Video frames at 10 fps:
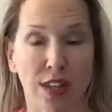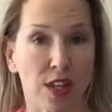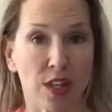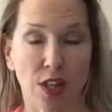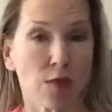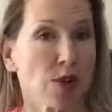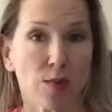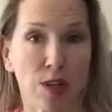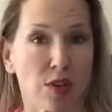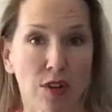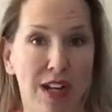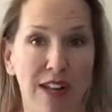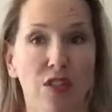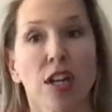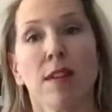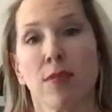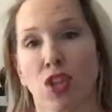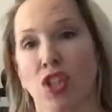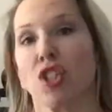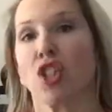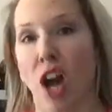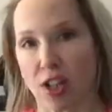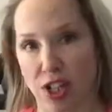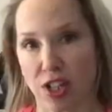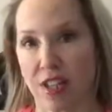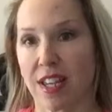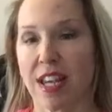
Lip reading: There's no reason why you couldn't lift, but just adjust.